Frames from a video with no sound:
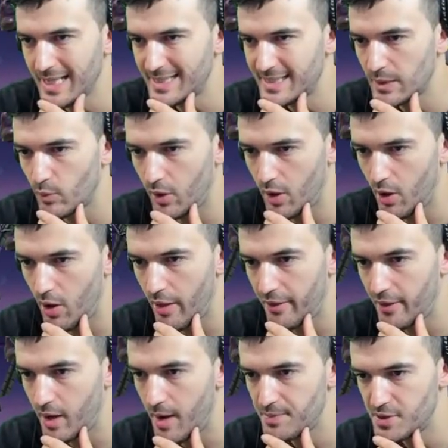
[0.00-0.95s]
Let's see what our
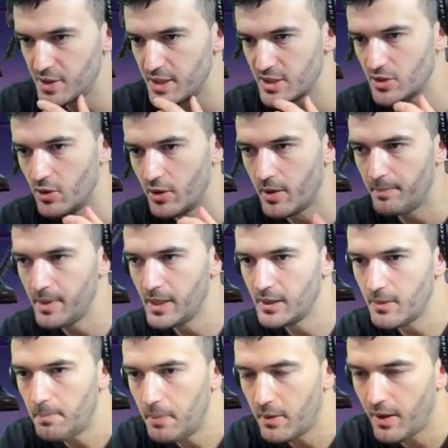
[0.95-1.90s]
other option is going to be
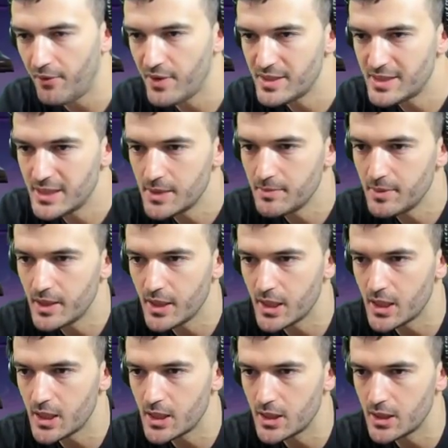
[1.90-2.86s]
to put on this team
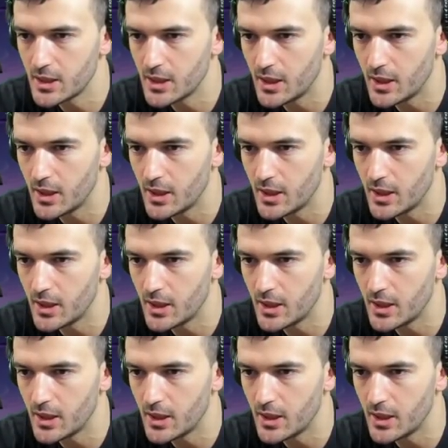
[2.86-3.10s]
here.